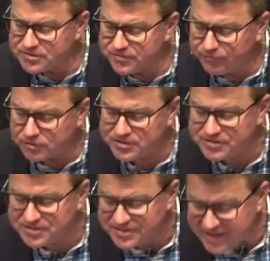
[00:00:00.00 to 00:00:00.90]

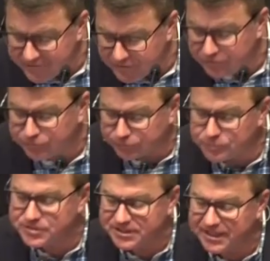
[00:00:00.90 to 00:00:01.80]
verses 7
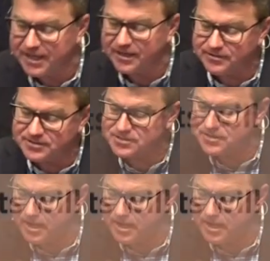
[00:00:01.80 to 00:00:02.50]
through 10, and this is